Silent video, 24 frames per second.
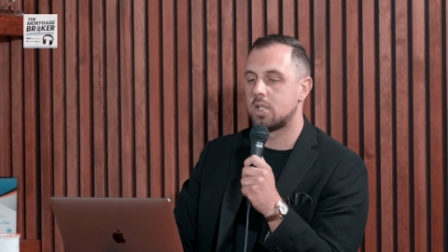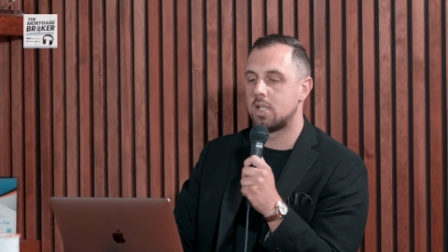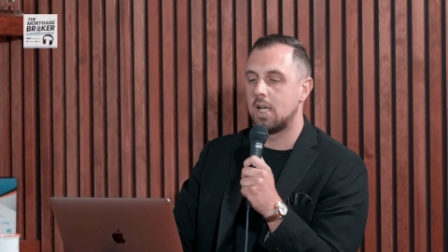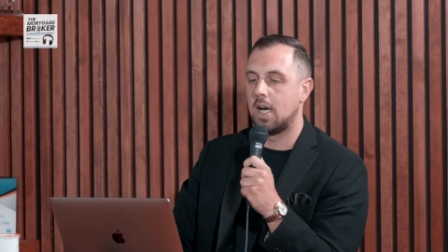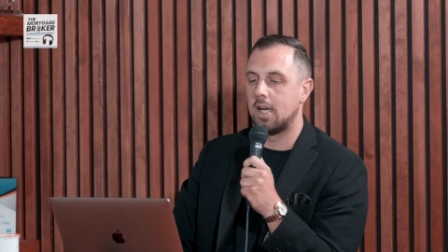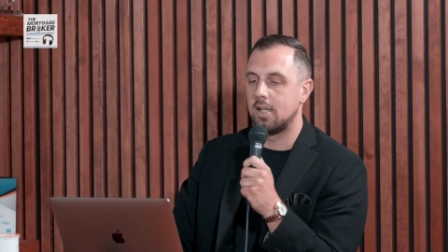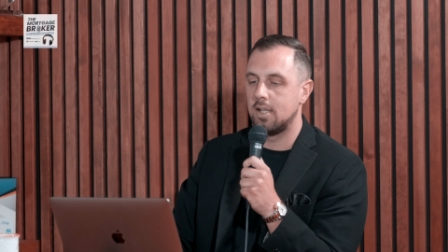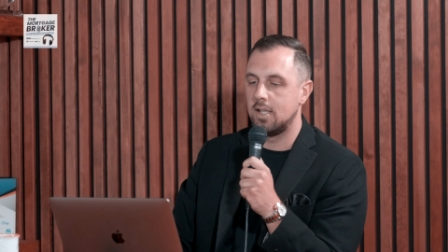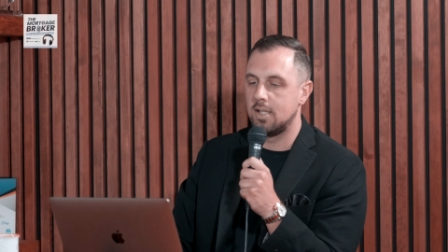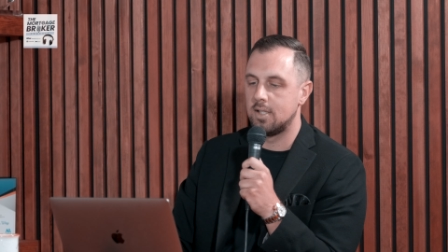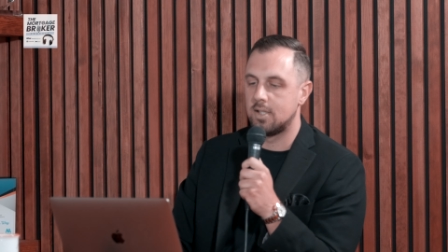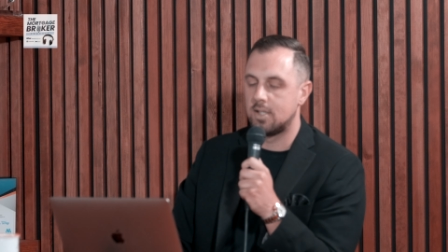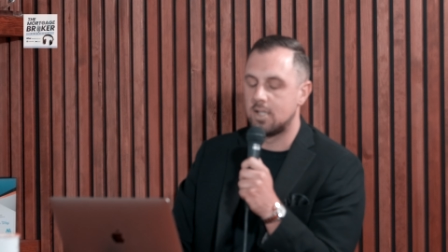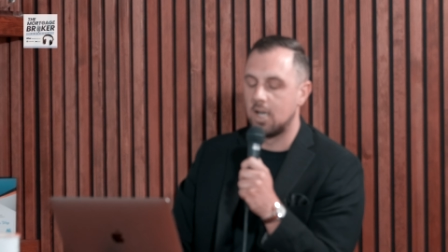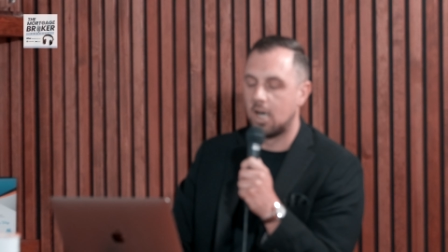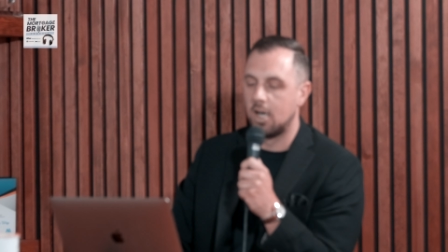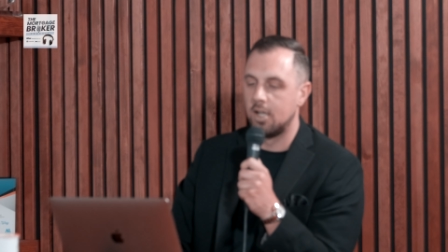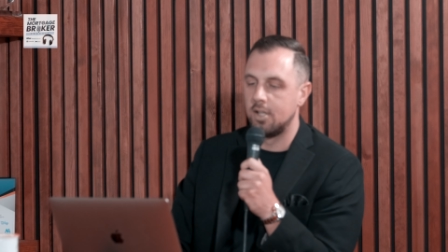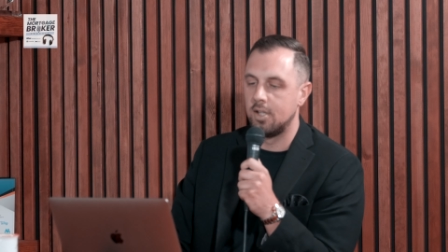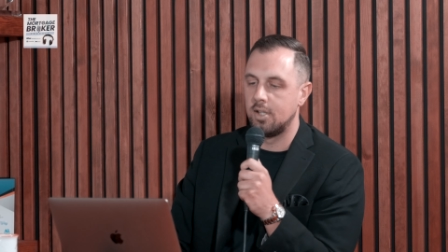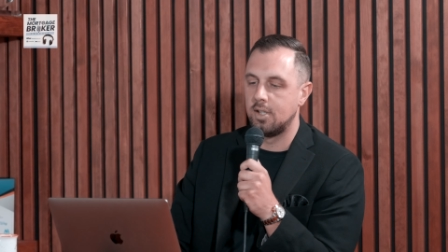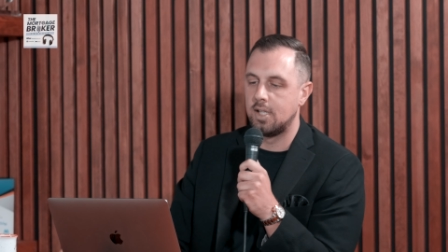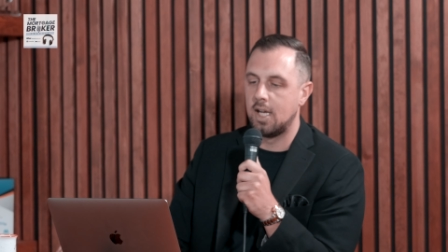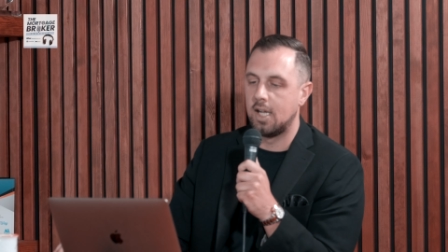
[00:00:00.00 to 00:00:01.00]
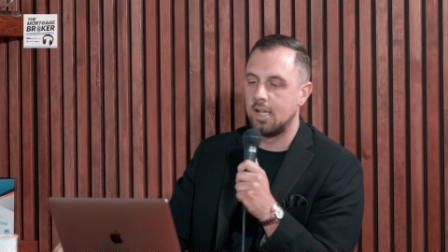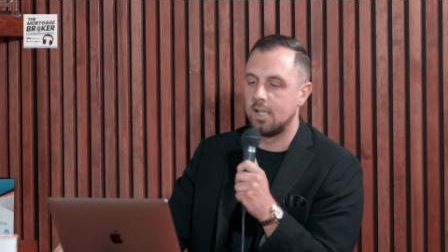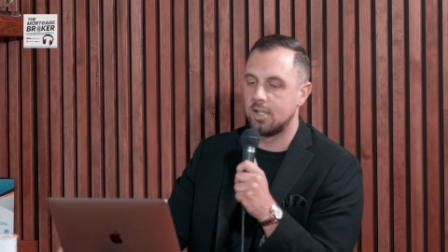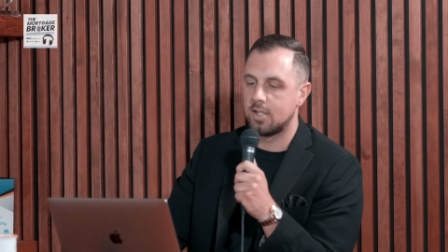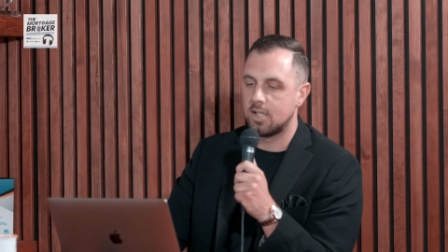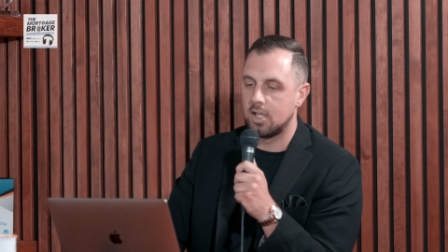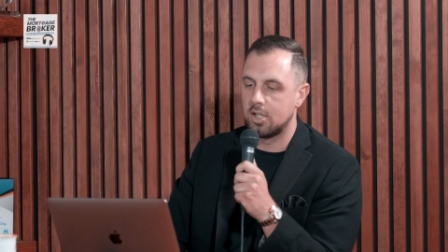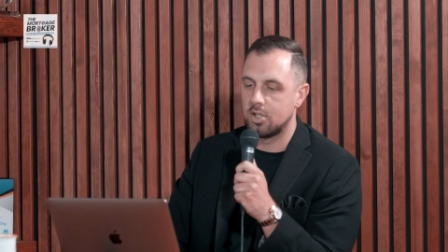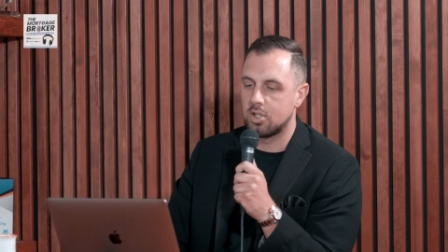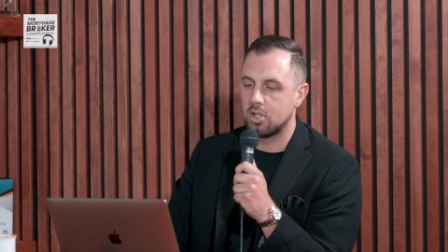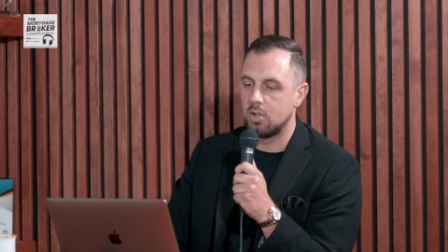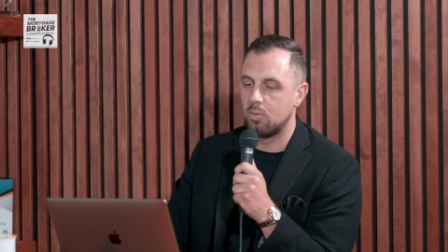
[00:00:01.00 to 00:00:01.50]
that is done, then
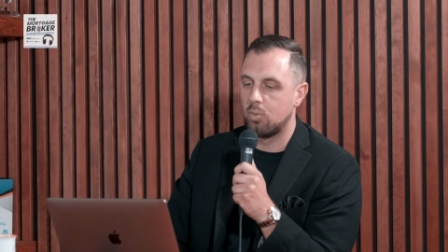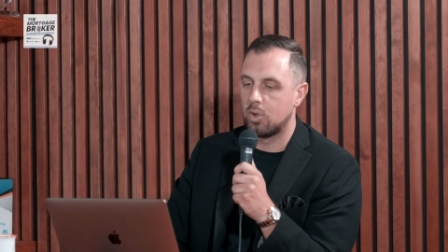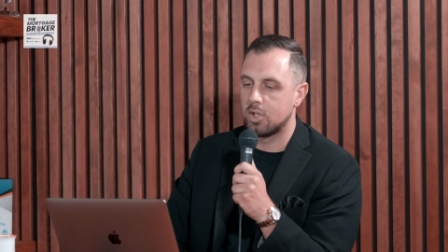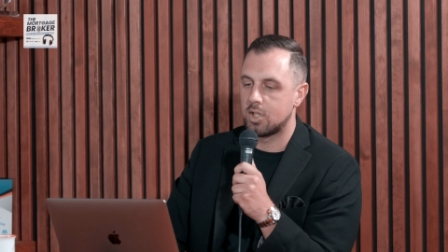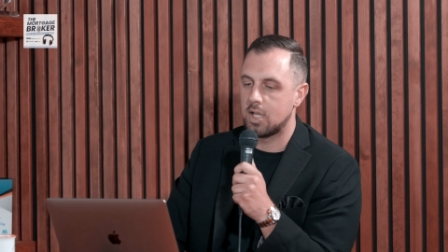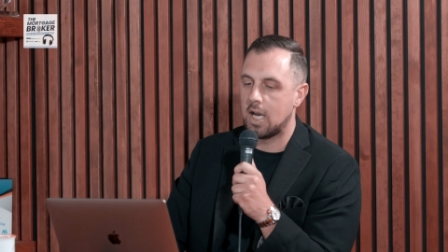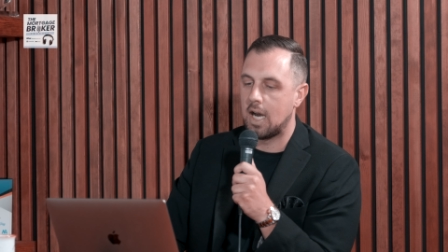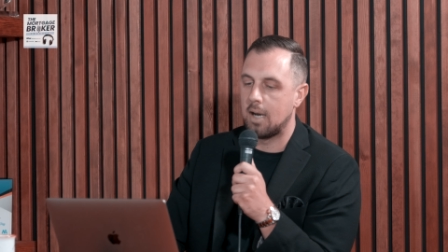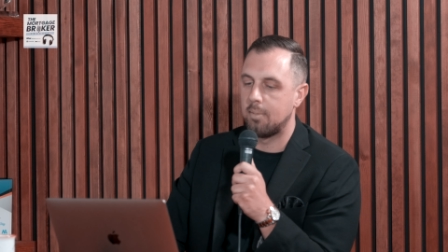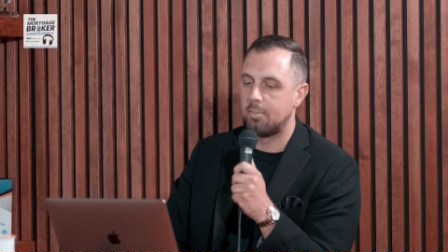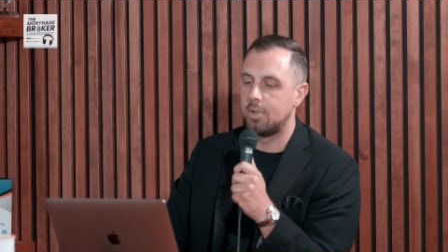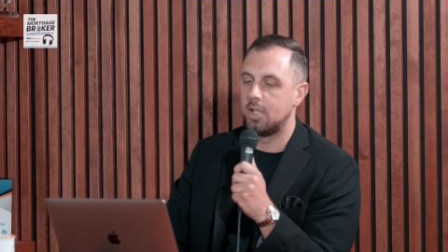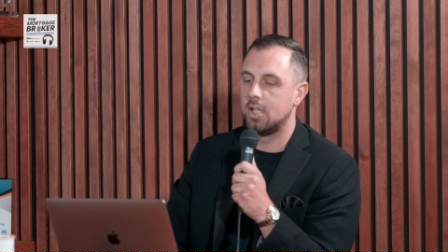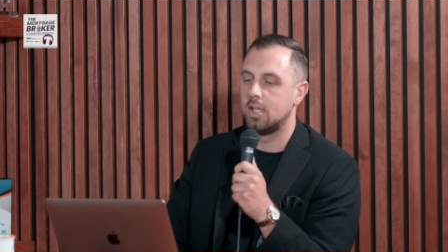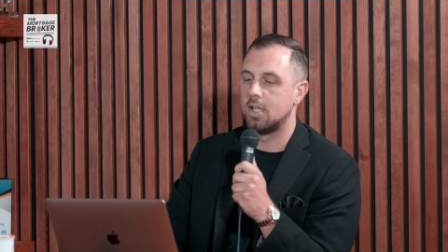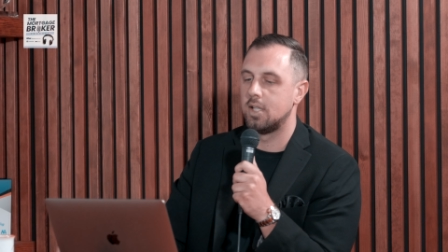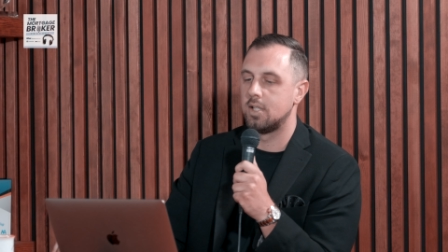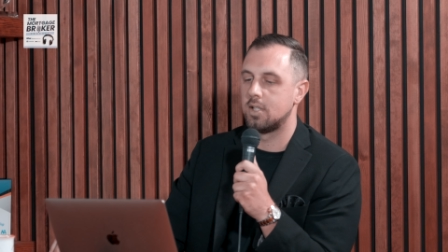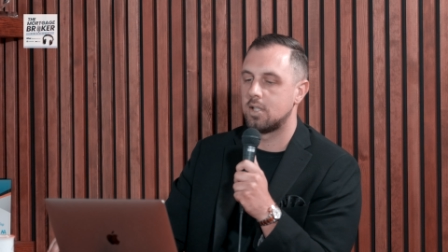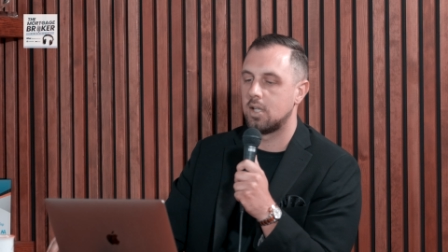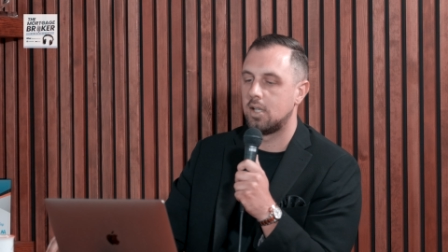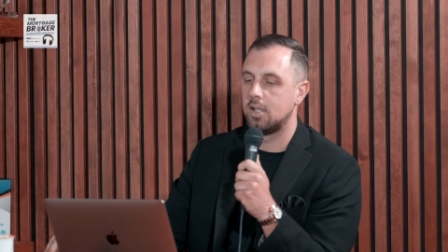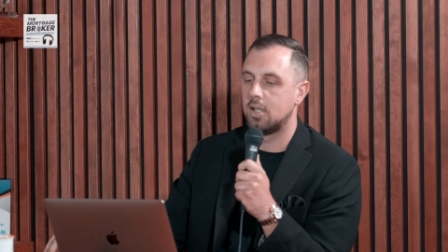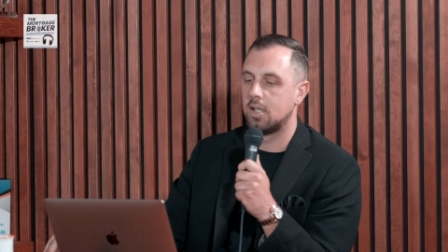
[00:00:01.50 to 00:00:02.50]
essentially what's happening is